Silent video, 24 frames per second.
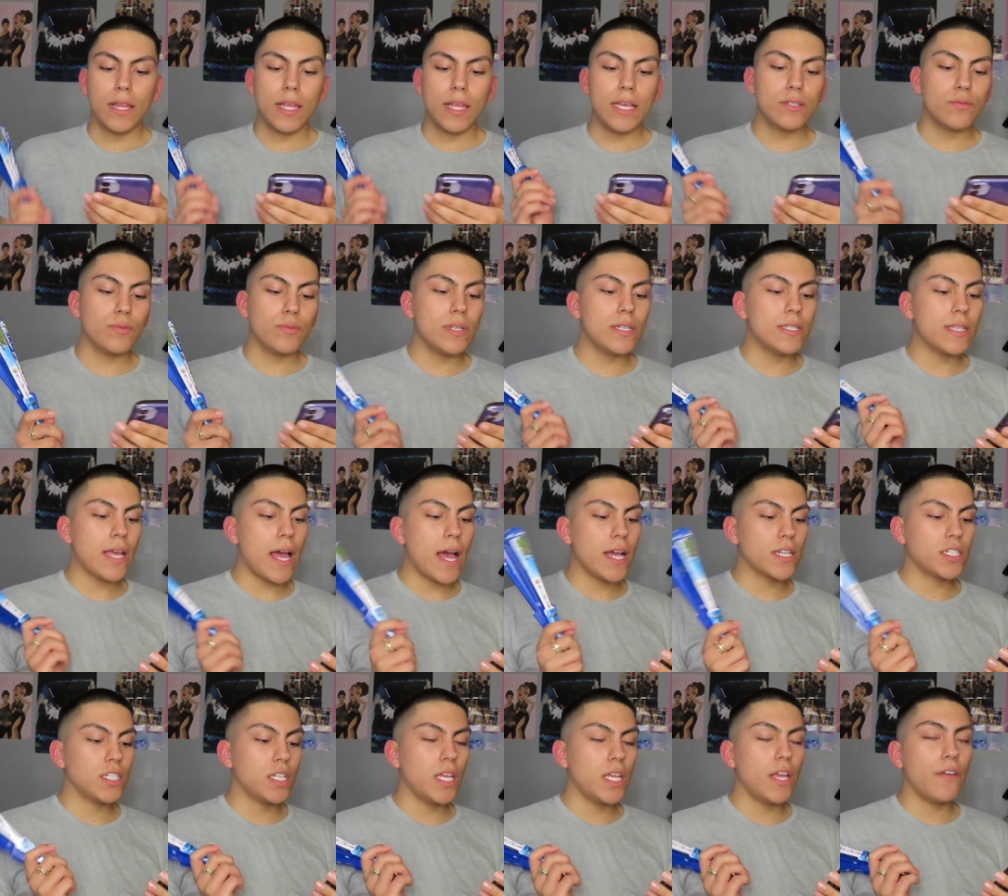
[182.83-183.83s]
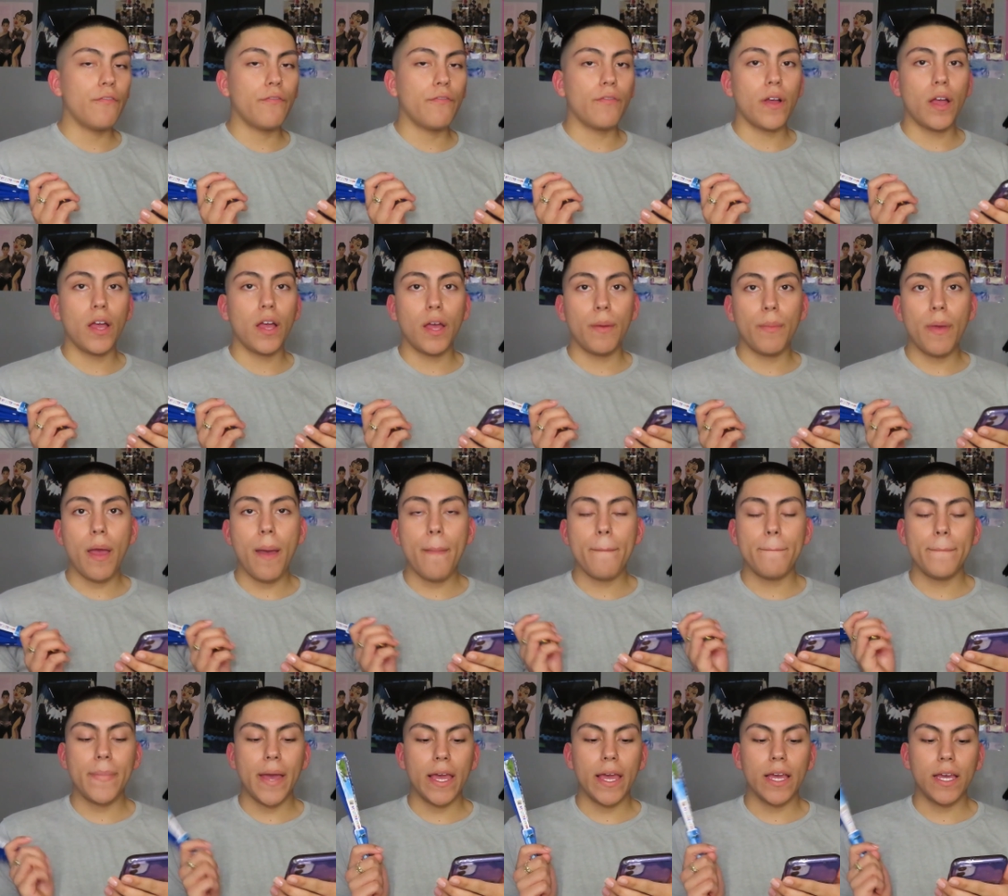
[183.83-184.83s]
this one is actually from
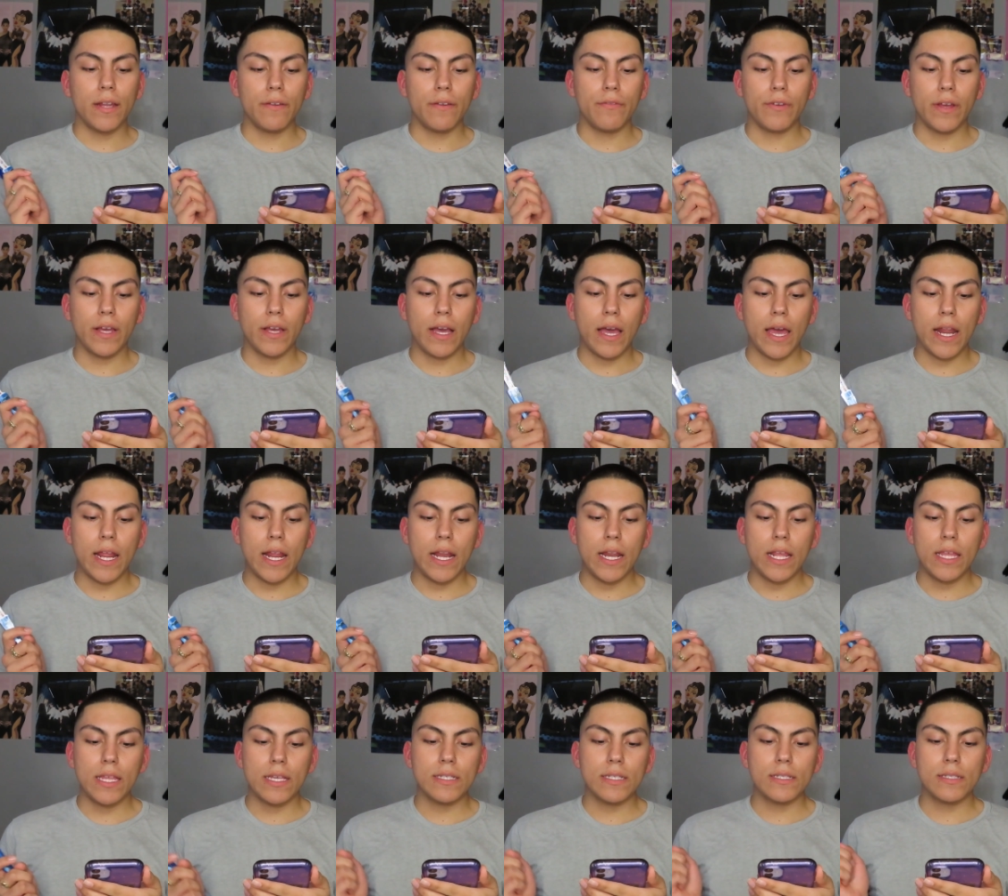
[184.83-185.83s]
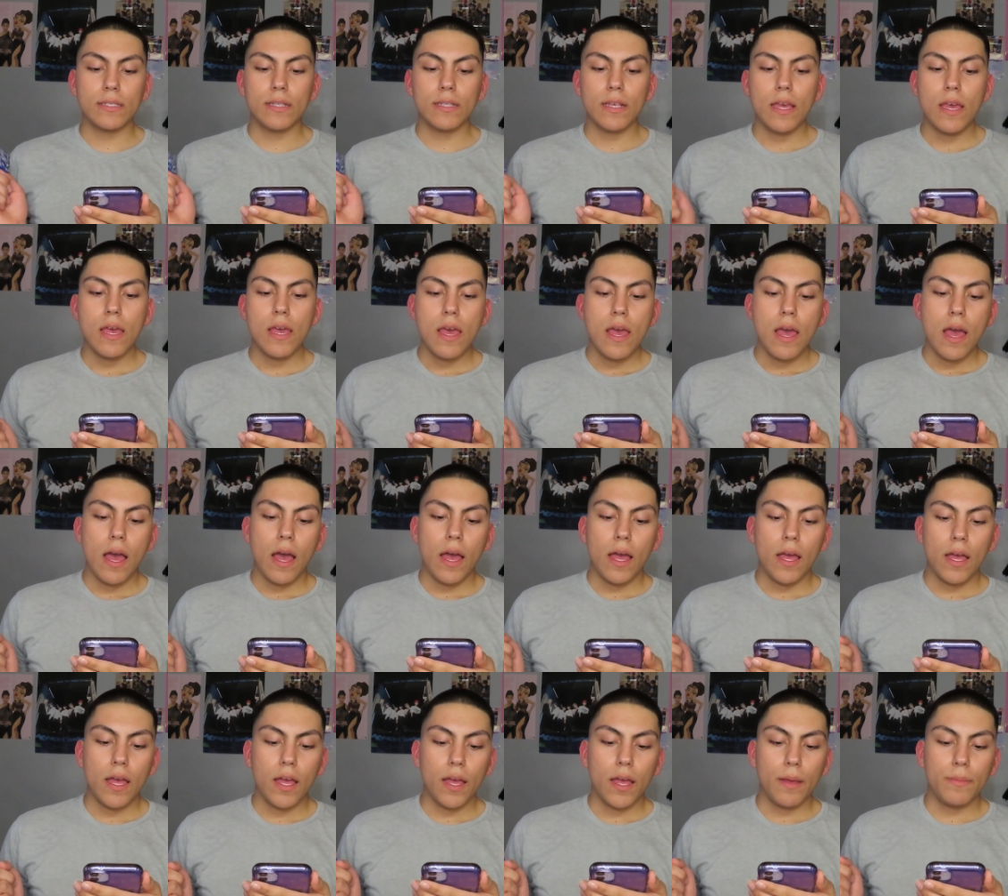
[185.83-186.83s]
my good friend Kareli
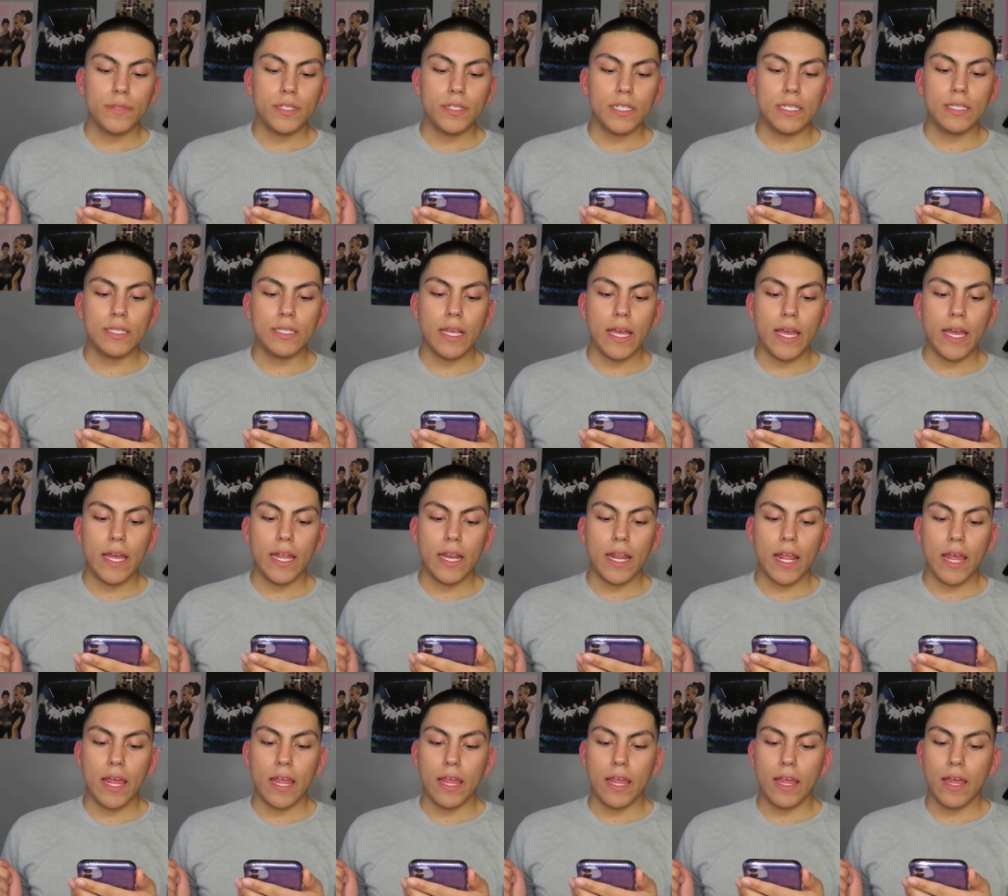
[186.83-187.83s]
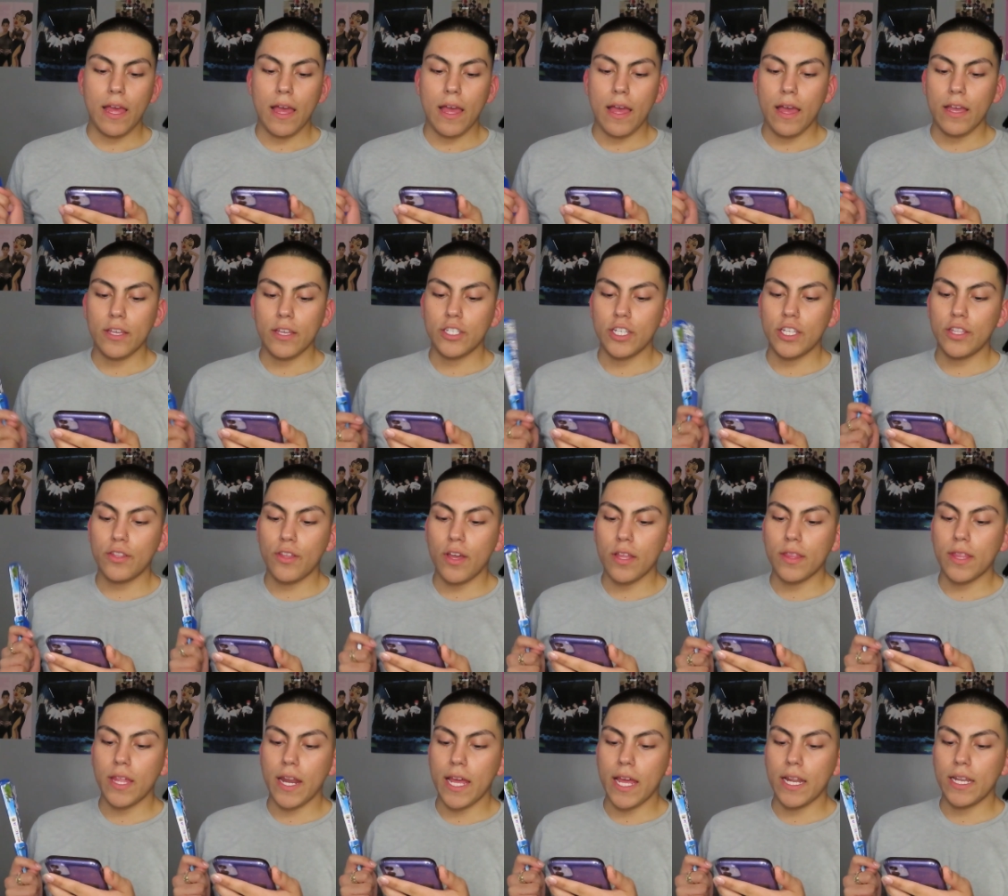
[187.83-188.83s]
um she said she
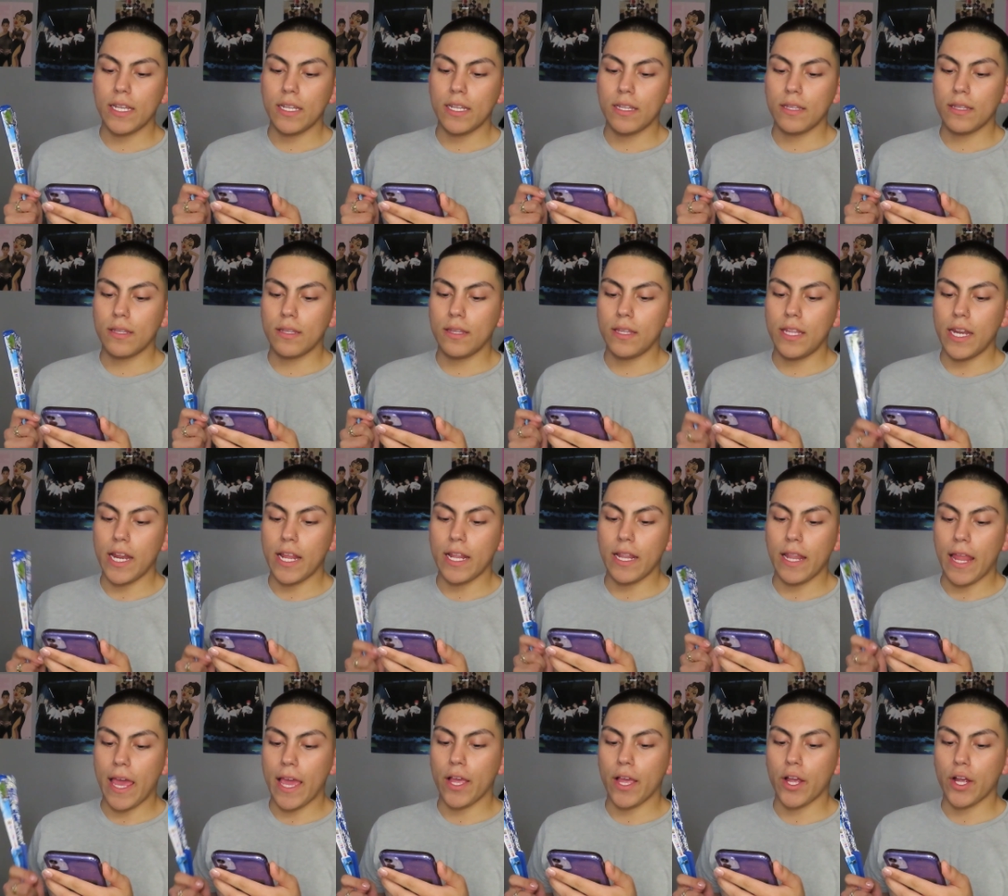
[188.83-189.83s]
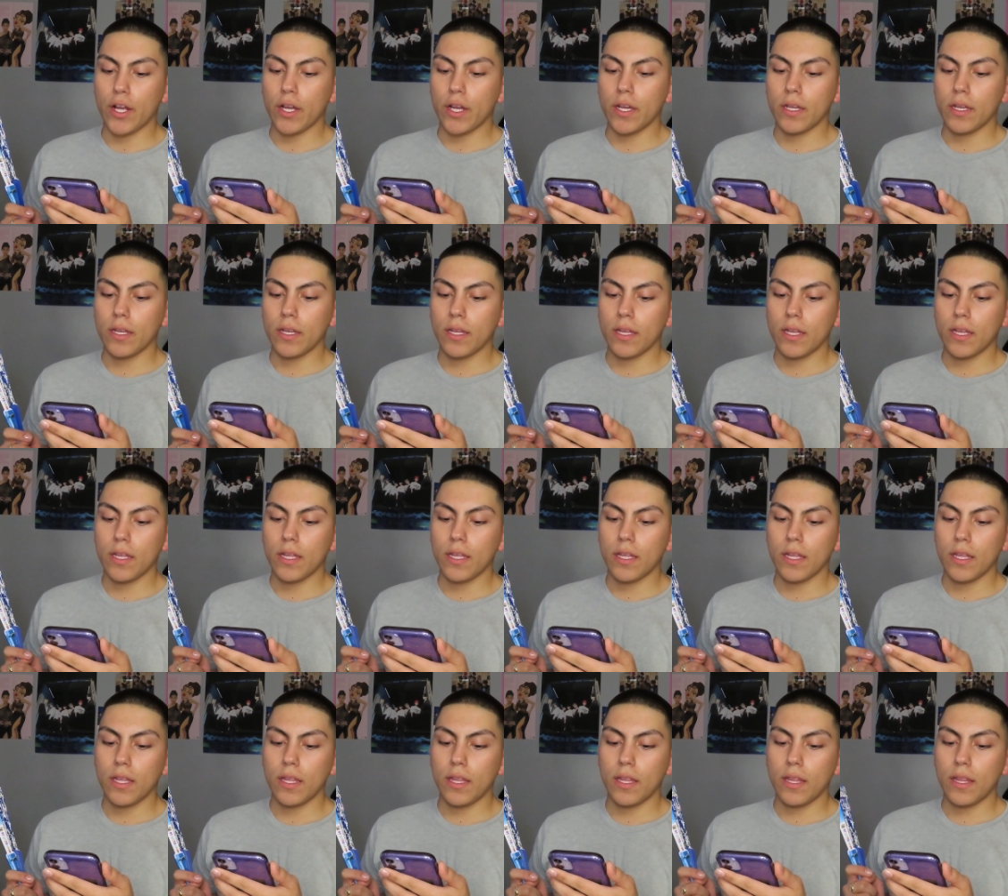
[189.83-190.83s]
thought that I didn't like her
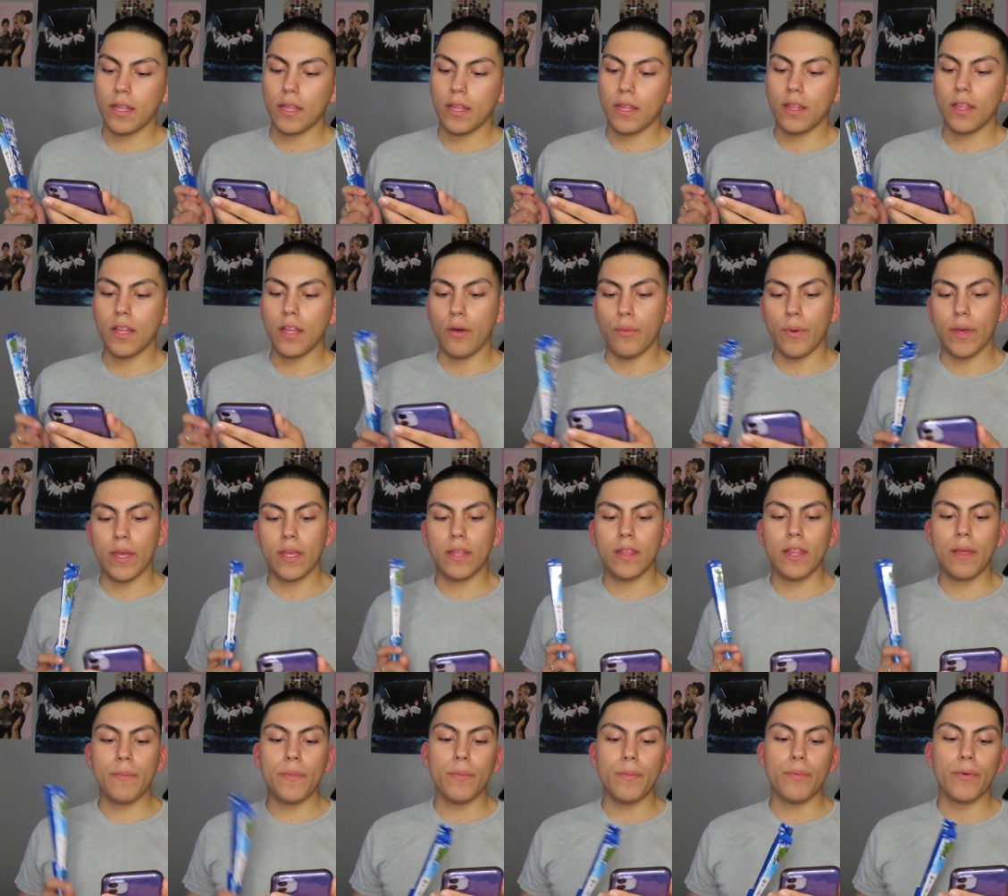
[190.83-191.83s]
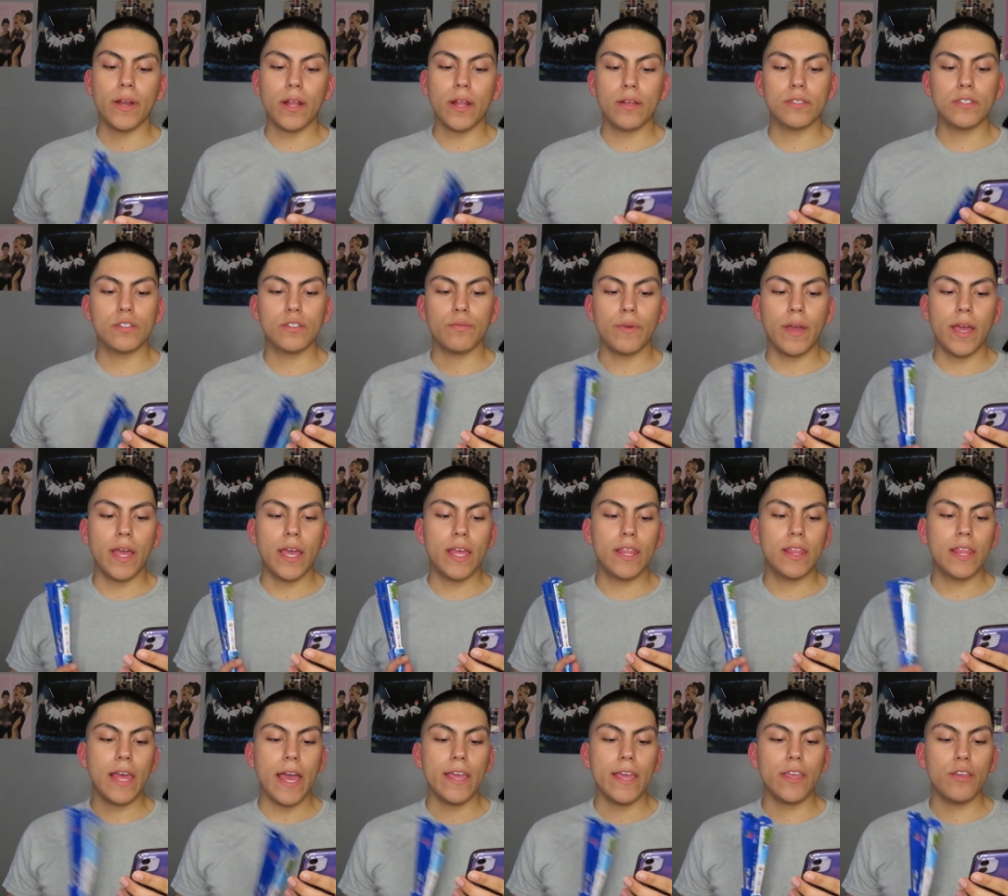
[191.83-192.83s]
no wait let me pronounce this right
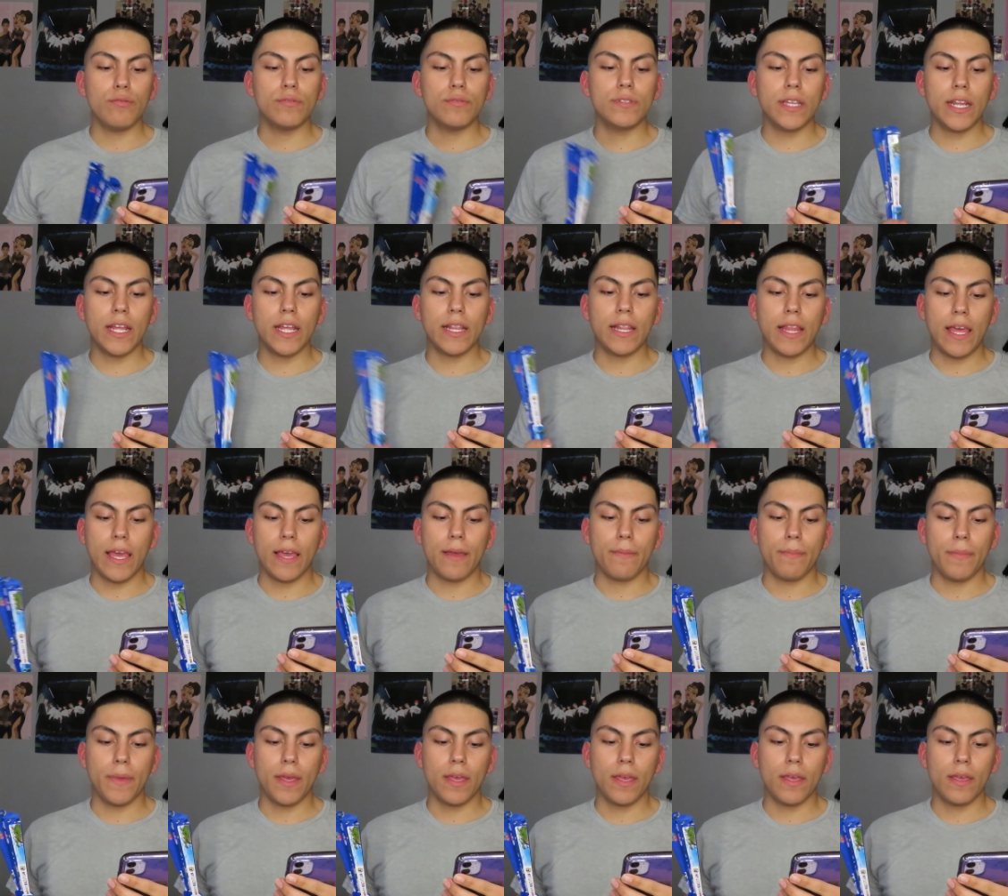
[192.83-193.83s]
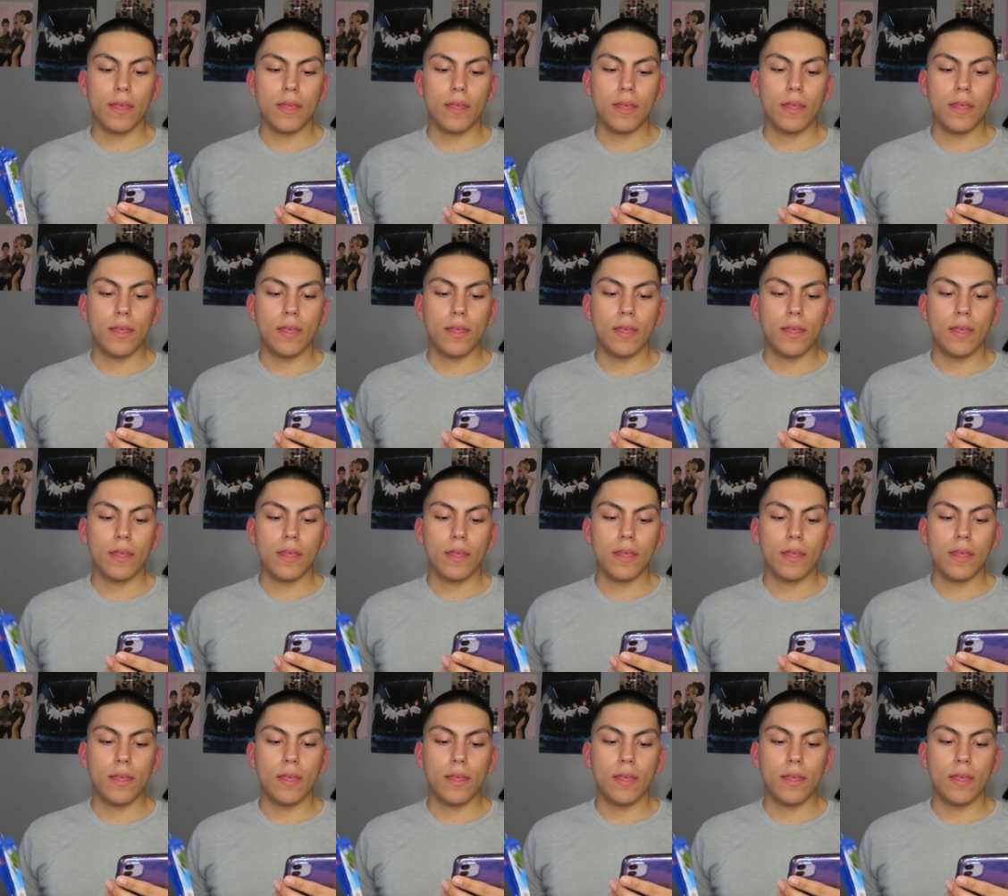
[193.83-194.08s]
that you didn't like me